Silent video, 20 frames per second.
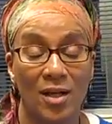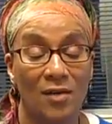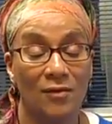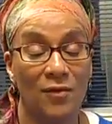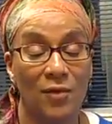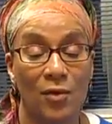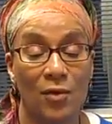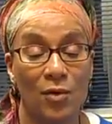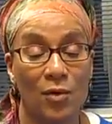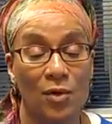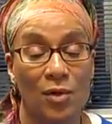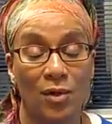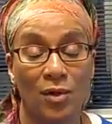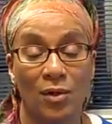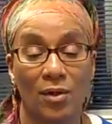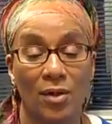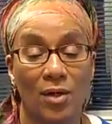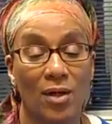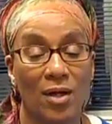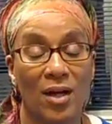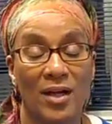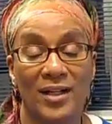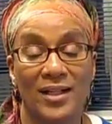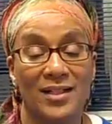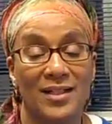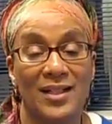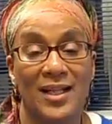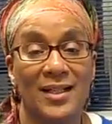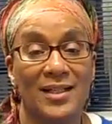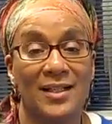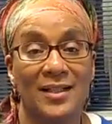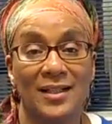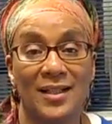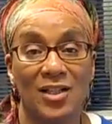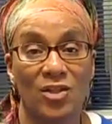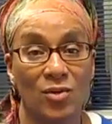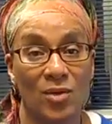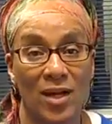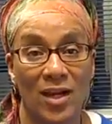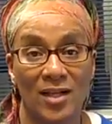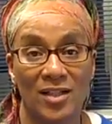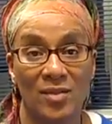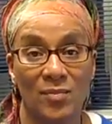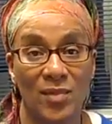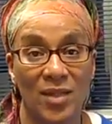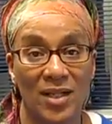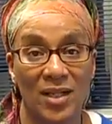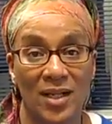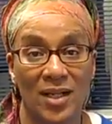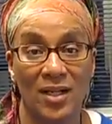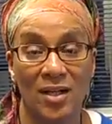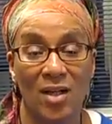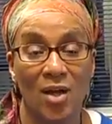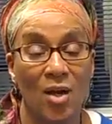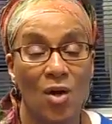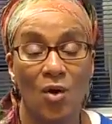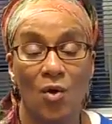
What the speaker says: for unintentionally transmitting